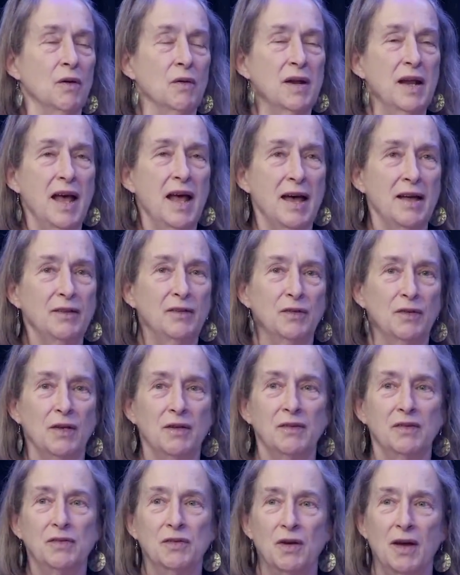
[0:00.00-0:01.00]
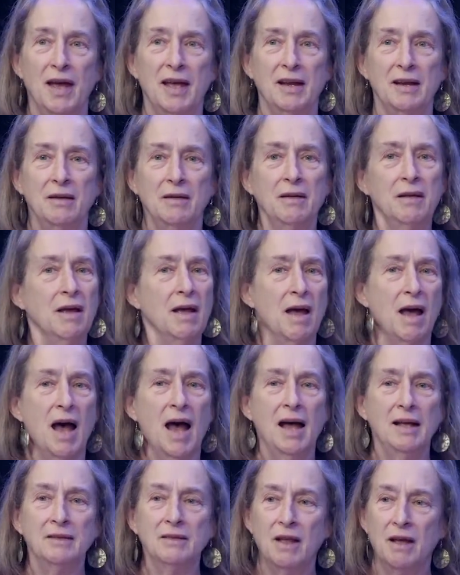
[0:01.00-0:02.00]
So it has. And
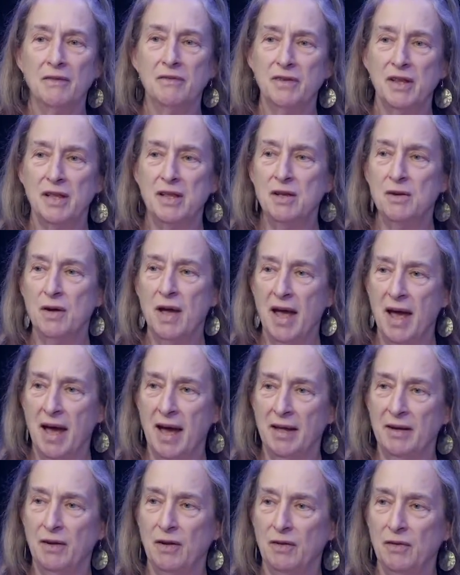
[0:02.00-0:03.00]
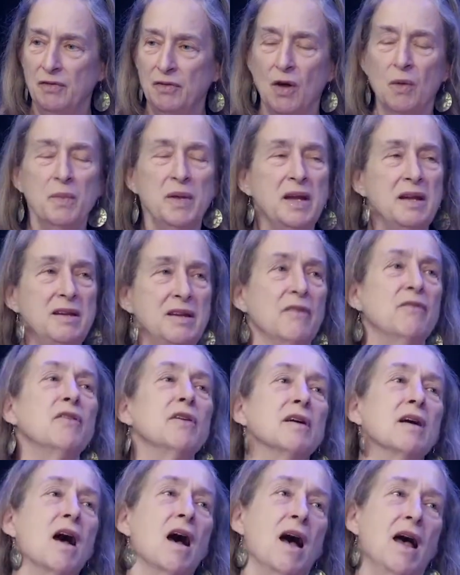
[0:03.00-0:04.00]
I loved that you had so many
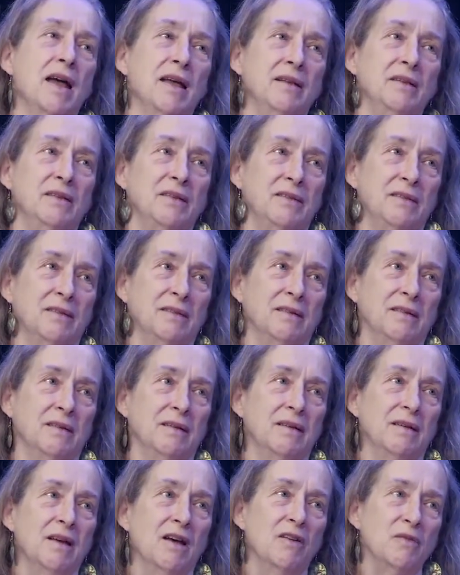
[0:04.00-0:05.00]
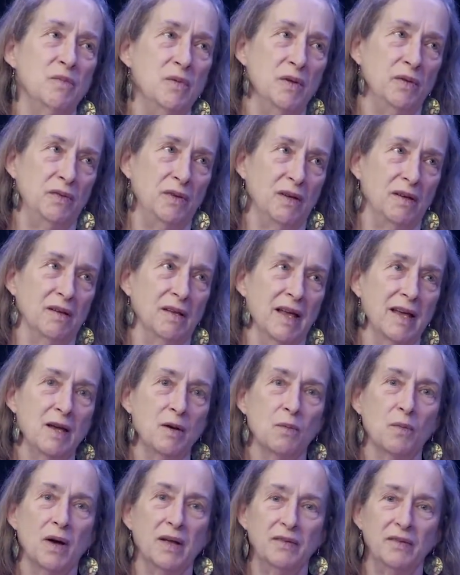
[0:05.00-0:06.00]
different kinds of music.
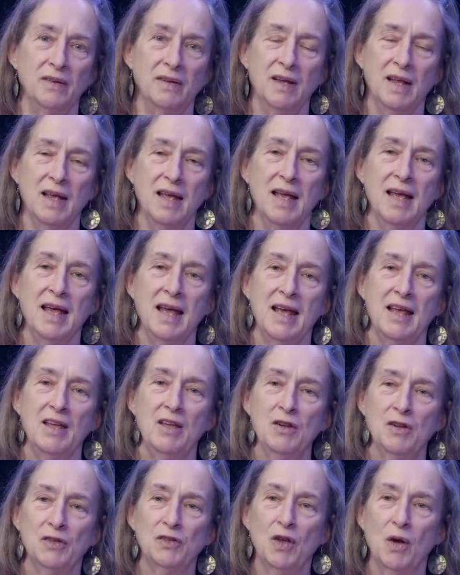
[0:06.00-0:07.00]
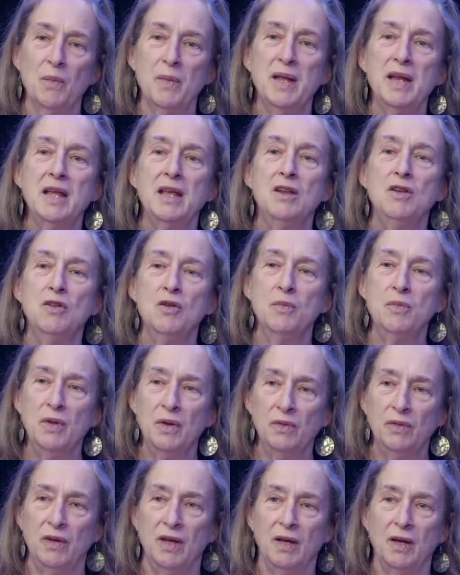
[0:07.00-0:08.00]
Like, it wasn't, so many new
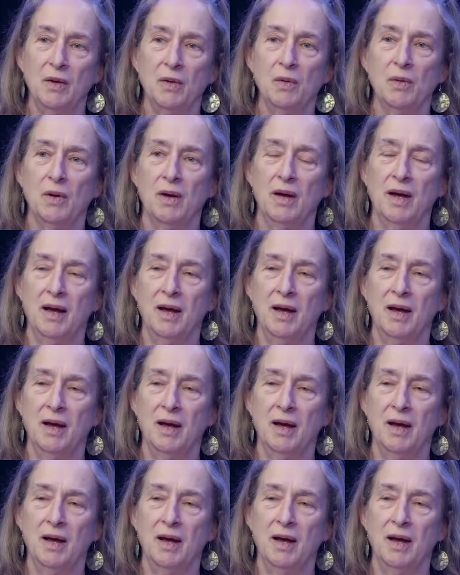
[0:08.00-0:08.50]
music